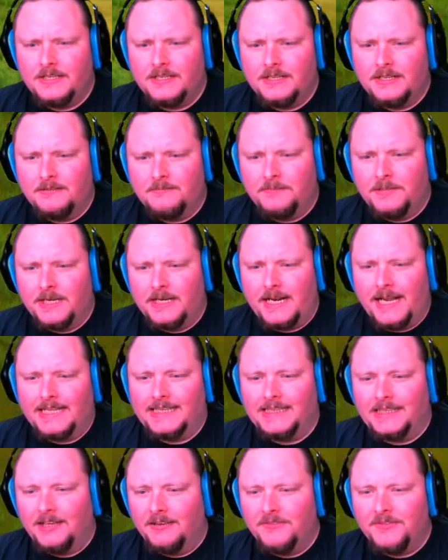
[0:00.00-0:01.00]
But I
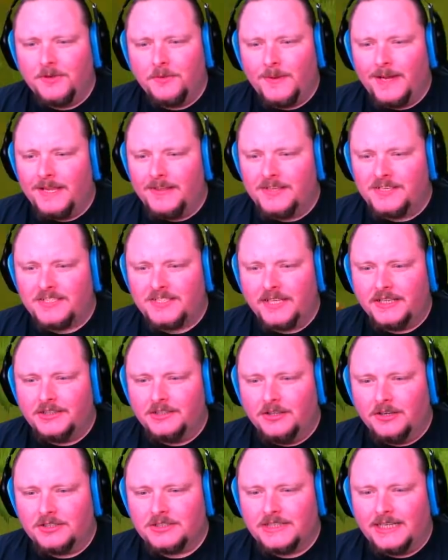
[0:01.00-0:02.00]
love the way this thing
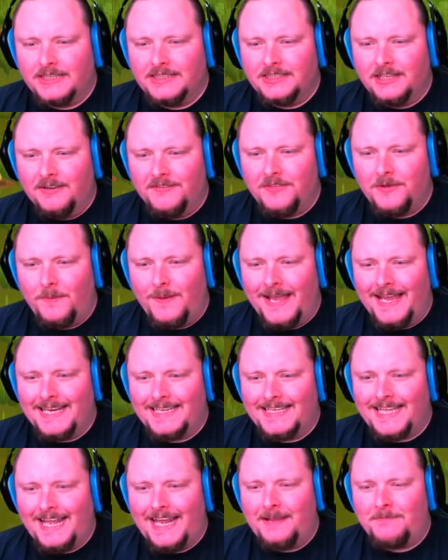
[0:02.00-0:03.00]
looks. I love the way it
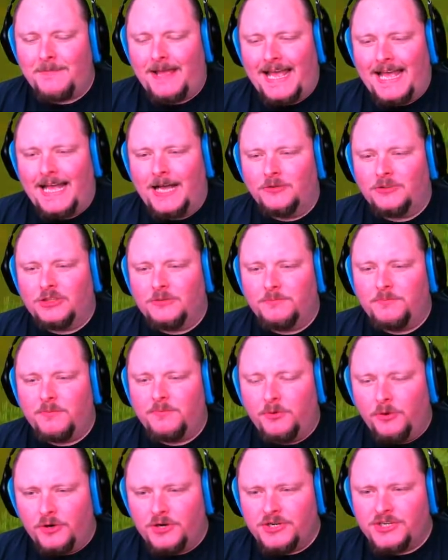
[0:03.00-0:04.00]
came out. The
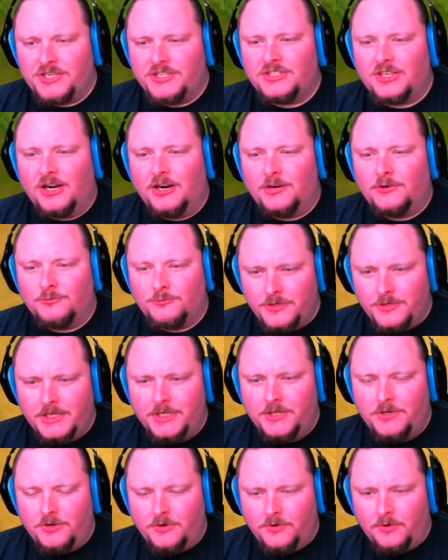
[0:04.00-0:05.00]
proportions are really
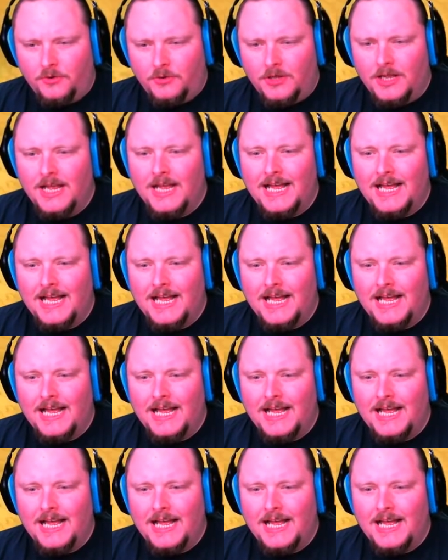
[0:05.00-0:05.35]
cool.